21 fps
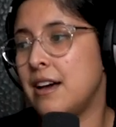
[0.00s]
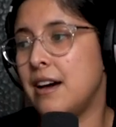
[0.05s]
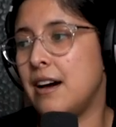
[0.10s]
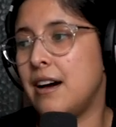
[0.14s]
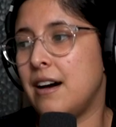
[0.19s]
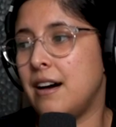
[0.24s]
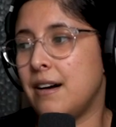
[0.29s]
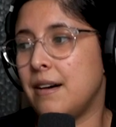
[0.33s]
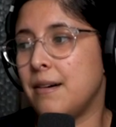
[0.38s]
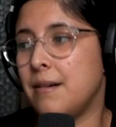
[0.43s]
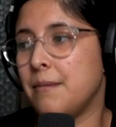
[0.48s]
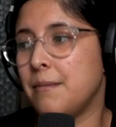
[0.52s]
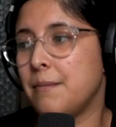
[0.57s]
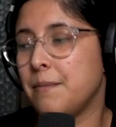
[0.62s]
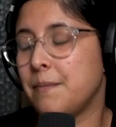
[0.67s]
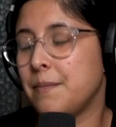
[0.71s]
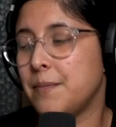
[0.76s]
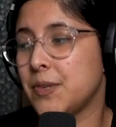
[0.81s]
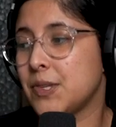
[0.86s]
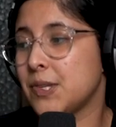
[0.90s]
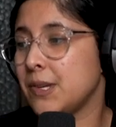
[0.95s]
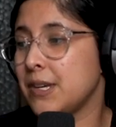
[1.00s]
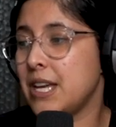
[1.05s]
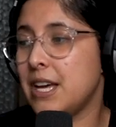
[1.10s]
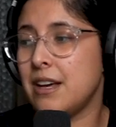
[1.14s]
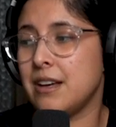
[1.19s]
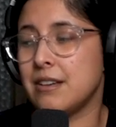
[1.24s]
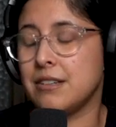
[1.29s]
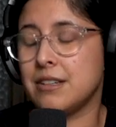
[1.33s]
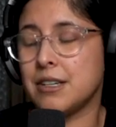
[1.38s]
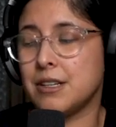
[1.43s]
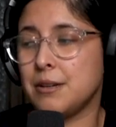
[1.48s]
Um, so
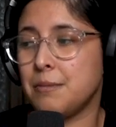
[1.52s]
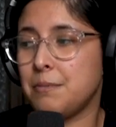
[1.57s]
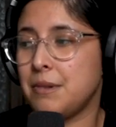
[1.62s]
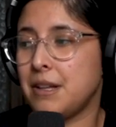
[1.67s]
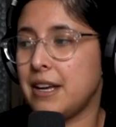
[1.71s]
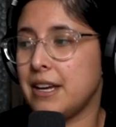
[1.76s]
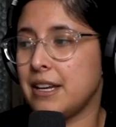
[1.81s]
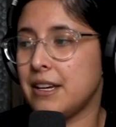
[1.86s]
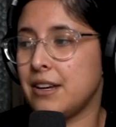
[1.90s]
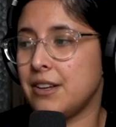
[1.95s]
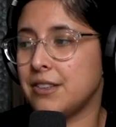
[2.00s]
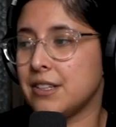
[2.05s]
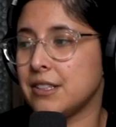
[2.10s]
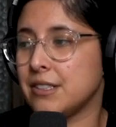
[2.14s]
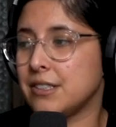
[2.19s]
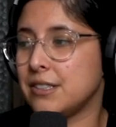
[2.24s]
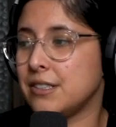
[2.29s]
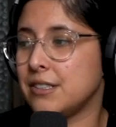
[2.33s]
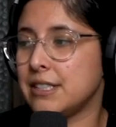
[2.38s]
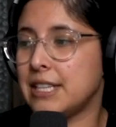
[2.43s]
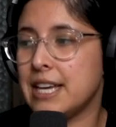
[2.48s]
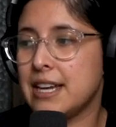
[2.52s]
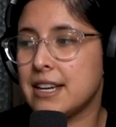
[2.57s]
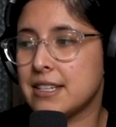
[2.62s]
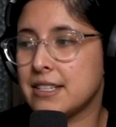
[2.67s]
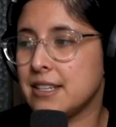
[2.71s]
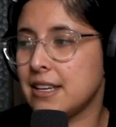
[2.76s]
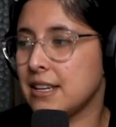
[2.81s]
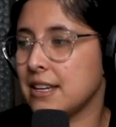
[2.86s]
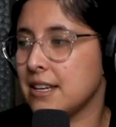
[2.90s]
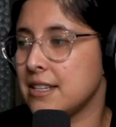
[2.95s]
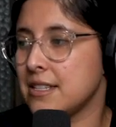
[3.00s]
yeah, you can apply it on their little necks,
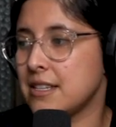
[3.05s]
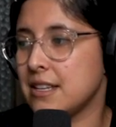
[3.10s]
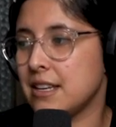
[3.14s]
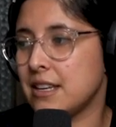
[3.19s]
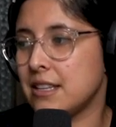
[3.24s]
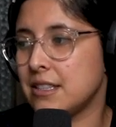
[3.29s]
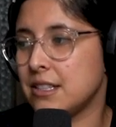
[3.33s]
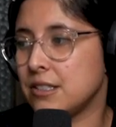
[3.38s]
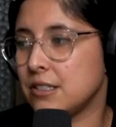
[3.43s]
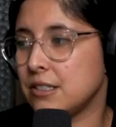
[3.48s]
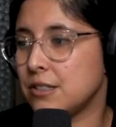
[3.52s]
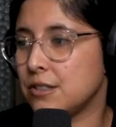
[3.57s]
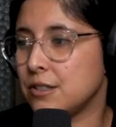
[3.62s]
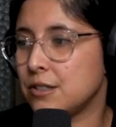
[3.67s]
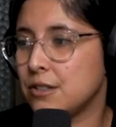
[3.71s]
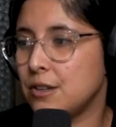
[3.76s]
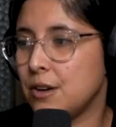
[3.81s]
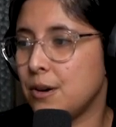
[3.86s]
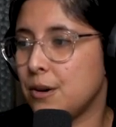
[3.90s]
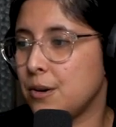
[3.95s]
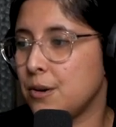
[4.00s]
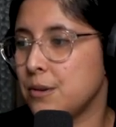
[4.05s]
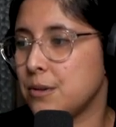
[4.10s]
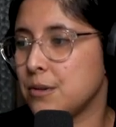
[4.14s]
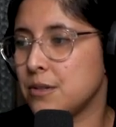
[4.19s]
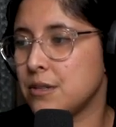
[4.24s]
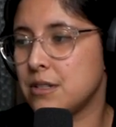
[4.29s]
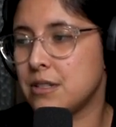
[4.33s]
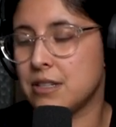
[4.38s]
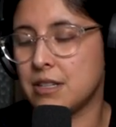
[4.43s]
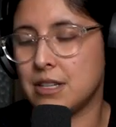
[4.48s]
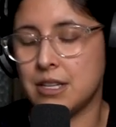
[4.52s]
like I said, their little
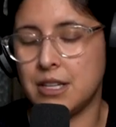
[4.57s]
toes,